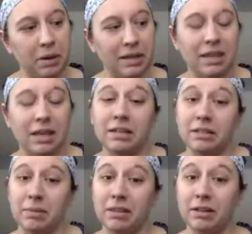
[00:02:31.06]
But that
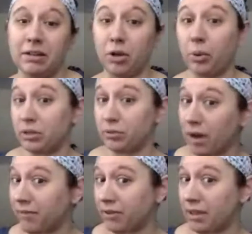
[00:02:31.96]
doesn't mean that it's always
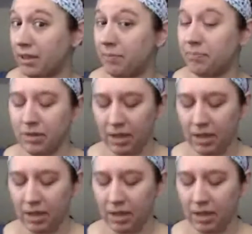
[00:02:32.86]
right for them.